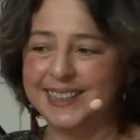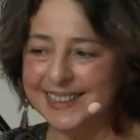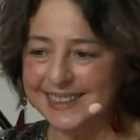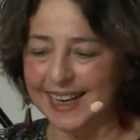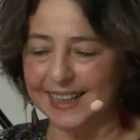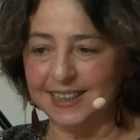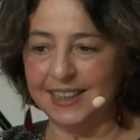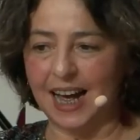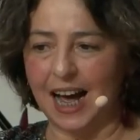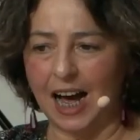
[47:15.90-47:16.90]
then
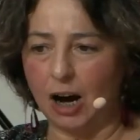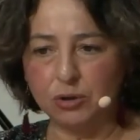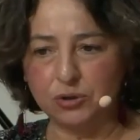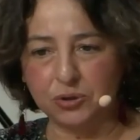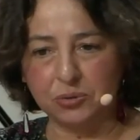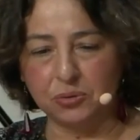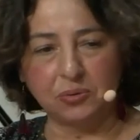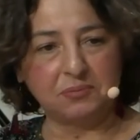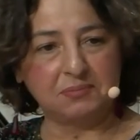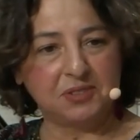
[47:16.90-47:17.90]
how do
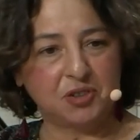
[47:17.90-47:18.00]
you